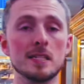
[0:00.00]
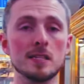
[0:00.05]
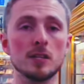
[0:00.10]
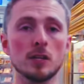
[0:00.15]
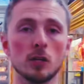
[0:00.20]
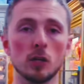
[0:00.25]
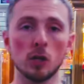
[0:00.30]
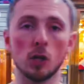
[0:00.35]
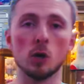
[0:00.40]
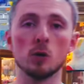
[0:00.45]

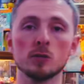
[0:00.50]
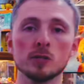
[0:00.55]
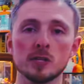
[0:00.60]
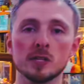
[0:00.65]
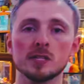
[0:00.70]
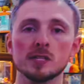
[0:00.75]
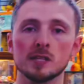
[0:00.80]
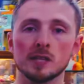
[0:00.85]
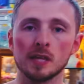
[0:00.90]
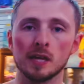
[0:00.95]

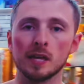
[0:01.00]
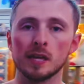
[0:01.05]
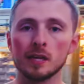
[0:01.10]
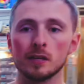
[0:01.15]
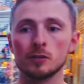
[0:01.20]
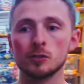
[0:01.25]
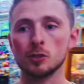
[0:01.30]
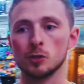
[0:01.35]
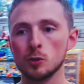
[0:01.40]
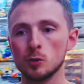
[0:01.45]
closest thing
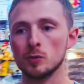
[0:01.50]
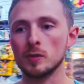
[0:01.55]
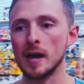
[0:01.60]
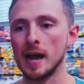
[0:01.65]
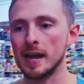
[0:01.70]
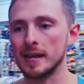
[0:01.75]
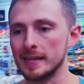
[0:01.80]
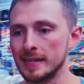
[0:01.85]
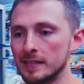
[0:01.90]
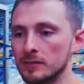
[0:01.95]
to
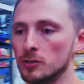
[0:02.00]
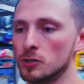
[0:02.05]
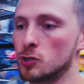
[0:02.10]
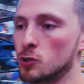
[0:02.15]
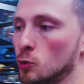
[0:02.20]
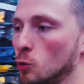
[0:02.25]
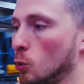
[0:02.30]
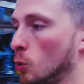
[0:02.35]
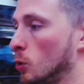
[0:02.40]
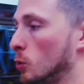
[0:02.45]
that in the
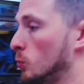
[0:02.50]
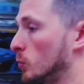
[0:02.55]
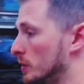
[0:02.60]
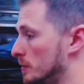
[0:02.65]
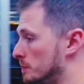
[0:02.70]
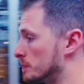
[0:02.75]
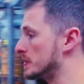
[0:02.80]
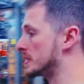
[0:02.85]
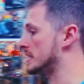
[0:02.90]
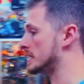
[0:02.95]
store
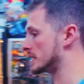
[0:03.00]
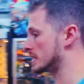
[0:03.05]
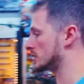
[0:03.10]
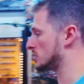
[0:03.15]
would be